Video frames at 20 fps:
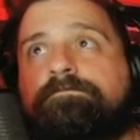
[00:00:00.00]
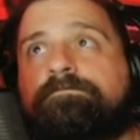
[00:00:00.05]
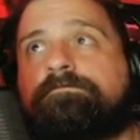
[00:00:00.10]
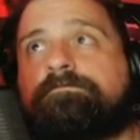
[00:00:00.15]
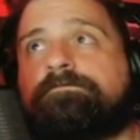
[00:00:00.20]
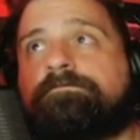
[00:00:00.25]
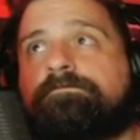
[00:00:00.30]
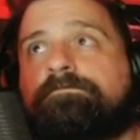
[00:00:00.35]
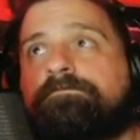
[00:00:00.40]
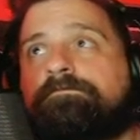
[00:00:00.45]

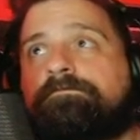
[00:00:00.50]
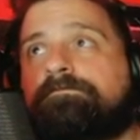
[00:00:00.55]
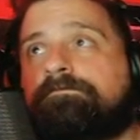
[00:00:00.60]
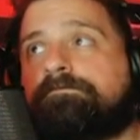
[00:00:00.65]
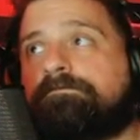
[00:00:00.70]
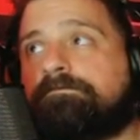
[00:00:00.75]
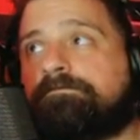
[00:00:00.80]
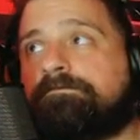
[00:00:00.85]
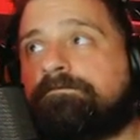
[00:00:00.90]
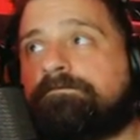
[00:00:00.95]

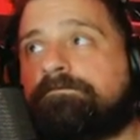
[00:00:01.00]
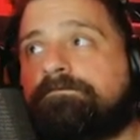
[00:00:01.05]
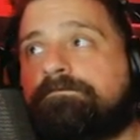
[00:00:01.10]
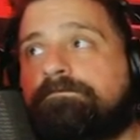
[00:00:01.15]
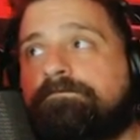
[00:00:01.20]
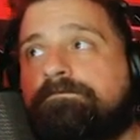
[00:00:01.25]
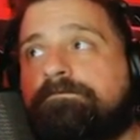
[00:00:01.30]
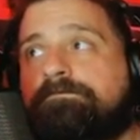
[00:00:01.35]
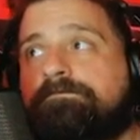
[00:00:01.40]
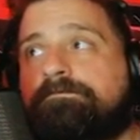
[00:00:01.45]

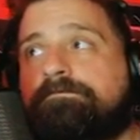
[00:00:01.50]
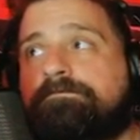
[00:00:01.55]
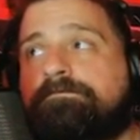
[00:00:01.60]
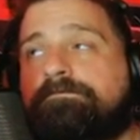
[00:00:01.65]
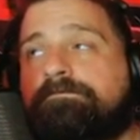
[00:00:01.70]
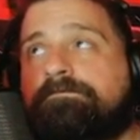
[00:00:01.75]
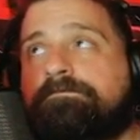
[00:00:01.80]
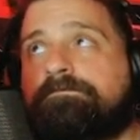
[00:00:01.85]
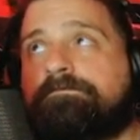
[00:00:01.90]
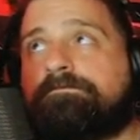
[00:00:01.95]

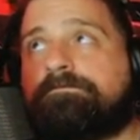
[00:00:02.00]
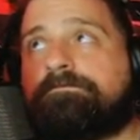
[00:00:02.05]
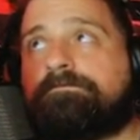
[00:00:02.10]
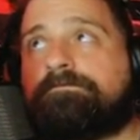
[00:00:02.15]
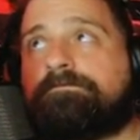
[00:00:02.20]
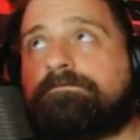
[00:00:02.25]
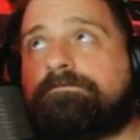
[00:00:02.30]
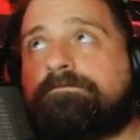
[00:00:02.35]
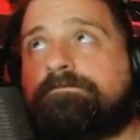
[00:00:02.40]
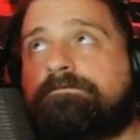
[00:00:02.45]

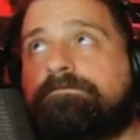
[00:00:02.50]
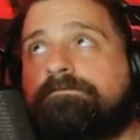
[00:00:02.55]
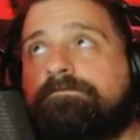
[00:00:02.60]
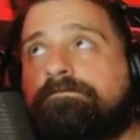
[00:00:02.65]
The person shown says nothing.